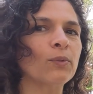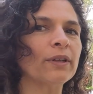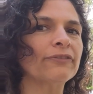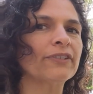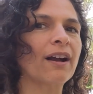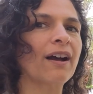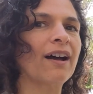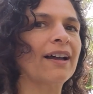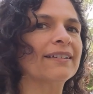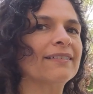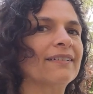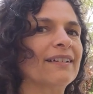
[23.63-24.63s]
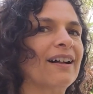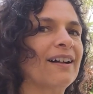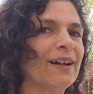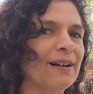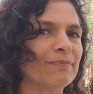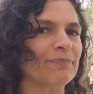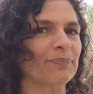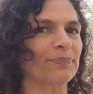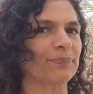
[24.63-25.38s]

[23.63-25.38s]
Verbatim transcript: we've got um,